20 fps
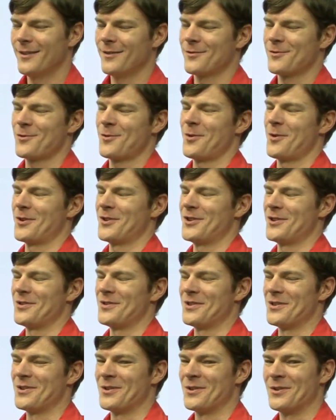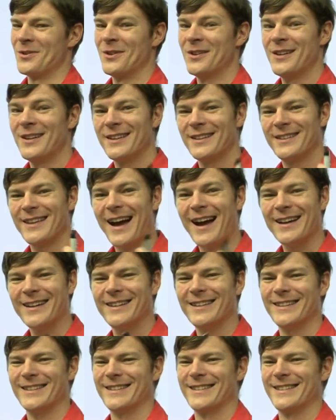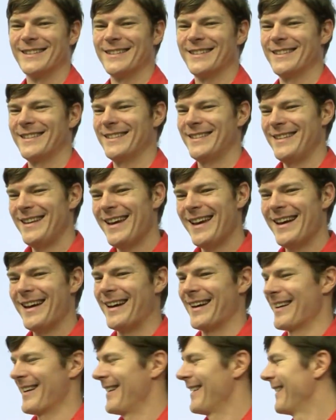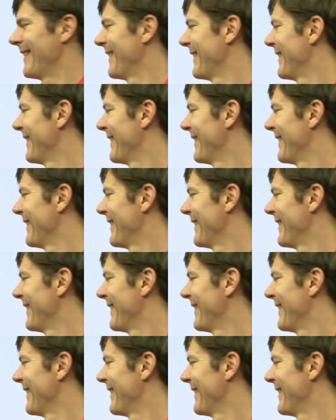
Of course you do. Tangun. Yeah.